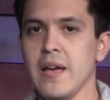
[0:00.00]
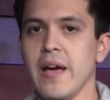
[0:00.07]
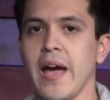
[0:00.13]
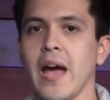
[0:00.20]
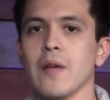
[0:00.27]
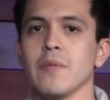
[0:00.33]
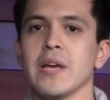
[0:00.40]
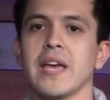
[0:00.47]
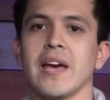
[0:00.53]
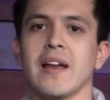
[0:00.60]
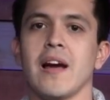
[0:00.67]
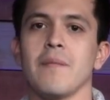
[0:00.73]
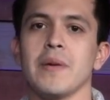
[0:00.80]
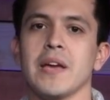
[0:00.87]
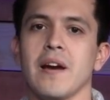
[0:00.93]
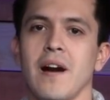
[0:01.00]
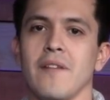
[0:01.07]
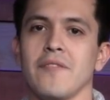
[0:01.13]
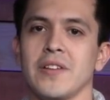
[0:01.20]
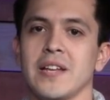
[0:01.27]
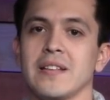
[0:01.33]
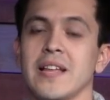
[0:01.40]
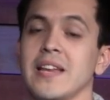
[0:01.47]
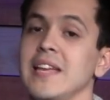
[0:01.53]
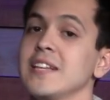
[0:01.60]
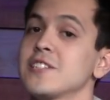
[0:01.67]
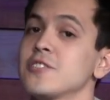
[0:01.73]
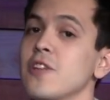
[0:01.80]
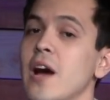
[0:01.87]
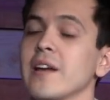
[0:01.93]
and we cannot be confident that He
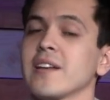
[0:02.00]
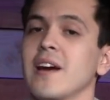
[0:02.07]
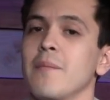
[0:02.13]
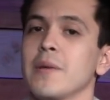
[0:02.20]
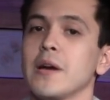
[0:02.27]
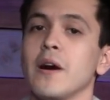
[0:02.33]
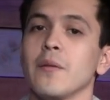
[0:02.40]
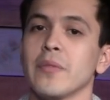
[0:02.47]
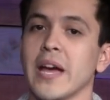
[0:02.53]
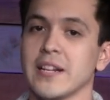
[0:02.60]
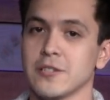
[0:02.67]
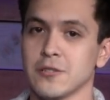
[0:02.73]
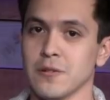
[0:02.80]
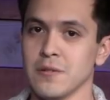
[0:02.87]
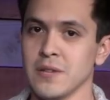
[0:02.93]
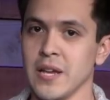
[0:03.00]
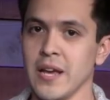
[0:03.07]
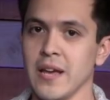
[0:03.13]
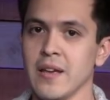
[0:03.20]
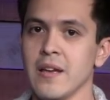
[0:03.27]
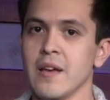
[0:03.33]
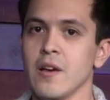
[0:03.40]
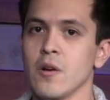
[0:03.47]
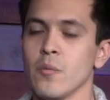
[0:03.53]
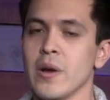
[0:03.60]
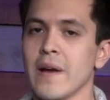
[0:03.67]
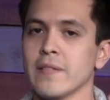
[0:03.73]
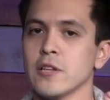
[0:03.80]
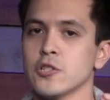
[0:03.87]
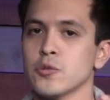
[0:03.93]
is not coming on that certain day. We
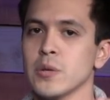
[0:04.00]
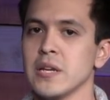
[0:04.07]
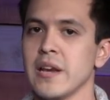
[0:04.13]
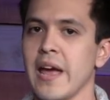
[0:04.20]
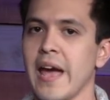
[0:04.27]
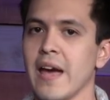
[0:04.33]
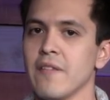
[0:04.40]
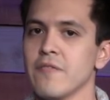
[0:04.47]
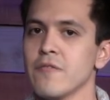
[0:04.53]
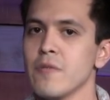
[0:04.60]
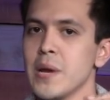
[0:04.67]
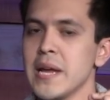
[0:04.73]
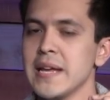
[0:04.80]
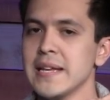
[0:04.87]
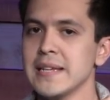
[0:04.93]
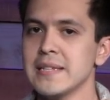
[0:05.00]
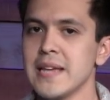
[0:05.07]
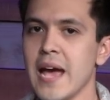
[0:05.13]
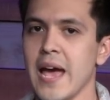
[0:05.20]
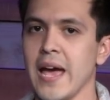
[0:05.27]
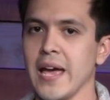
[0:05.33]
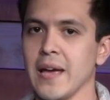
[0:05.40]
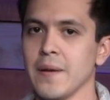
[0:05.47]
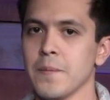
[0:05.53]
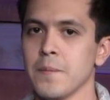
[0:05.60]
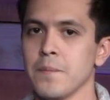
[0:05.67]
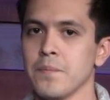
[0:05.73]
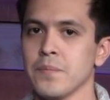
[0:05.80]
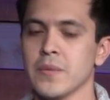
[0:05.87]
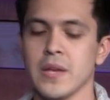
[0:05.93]
have to treat every day
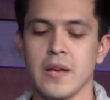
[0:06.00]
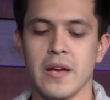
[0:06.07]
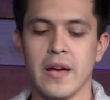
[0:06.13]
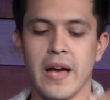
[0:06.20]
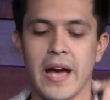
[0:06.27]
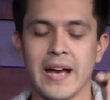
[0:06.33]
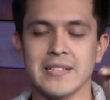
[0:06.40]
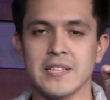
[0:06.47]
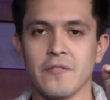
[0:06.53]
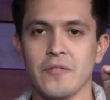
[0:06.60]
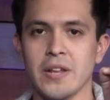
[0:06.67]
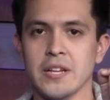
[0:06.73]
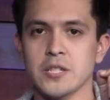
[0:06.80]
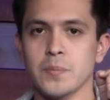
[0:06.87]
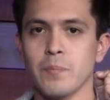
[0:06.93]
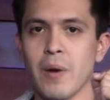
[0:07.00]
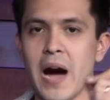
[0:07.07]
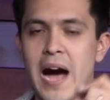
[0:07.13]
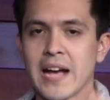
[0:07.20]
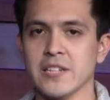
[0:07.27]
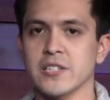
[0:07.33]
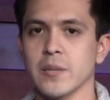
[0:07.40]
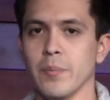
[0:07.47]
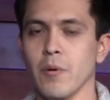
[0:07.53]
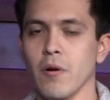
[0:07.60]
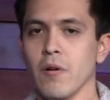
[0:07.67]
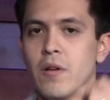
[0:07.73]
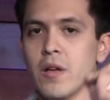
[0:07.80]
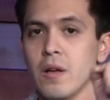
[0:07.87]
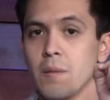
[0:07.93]
as if it is
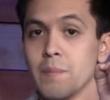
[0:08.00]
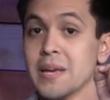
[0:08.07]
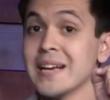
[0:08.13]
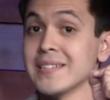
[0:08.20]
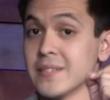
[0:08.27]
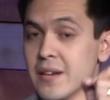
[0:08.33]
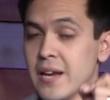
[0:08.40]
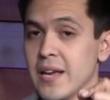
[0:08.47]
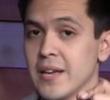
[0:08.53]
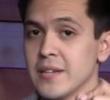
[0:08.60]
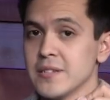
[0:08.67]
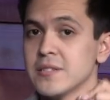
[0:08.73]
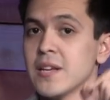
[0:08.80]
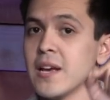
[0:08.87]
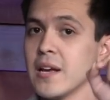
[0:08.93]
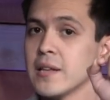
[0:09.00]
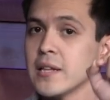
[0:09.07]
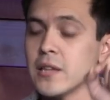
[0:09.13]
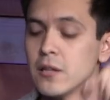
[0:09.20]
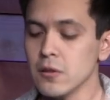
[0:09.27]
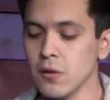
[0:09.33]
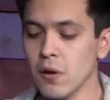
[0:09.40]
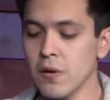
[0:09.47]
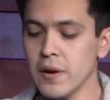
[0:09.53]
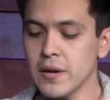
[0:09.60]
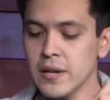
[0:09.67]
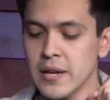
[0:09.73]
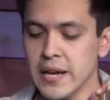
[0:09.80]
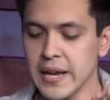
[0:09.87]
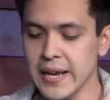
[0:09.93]
possible, because it is, that the
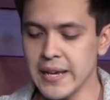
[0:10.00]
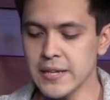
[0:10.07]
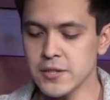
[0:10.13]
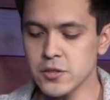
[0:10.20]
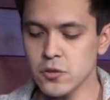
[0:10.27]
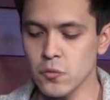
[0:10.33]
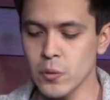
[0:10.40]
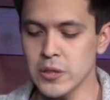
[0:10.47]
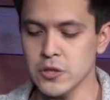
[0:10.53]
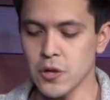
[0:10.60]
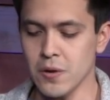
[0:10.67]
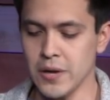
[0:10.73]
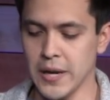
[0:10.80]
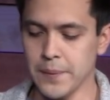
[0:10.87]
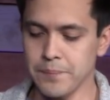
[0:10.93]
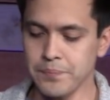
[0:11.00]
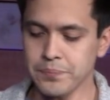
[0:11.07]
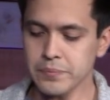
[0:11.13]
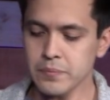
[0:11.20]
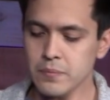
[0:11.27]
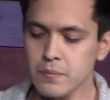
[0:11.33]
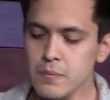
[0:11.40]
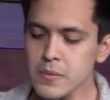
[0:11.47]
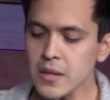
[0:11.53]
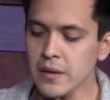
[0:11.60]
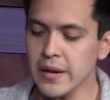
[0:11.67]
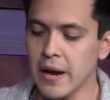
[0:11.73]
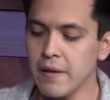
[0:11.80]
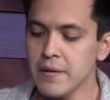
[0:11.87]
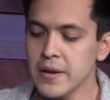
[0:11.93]
Lord is returning.
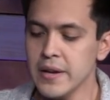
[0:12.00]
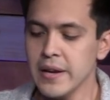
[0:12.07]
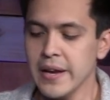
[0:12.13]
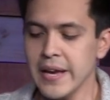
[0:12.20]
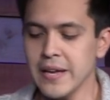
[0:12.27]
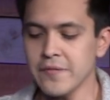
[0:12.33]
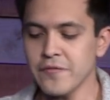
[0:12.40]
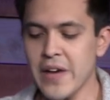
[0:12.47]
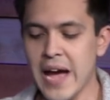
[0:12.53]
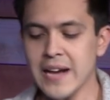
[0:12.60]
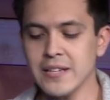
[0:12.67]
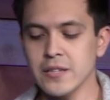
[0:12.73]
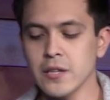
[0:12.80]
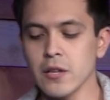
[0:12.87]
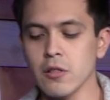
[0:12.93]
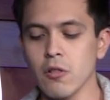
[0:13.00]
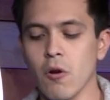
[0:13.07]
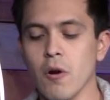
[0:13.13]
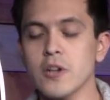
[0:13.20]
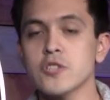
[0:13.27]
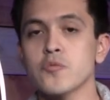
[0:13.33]
Now, in fact, the Lord's